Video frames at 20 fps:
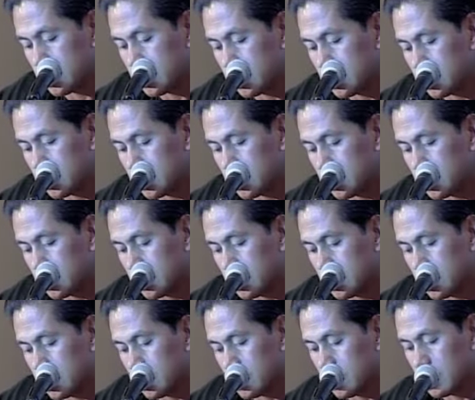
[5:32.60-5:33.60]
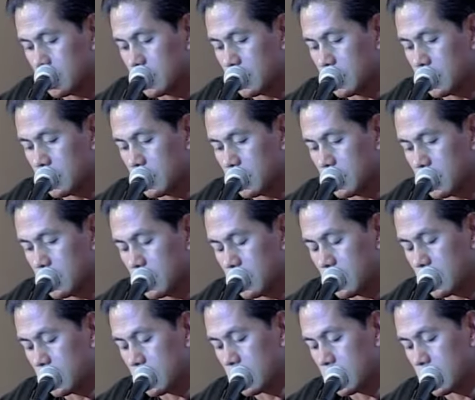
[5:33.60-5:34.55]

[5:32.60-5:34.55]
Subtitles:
(no one is talking)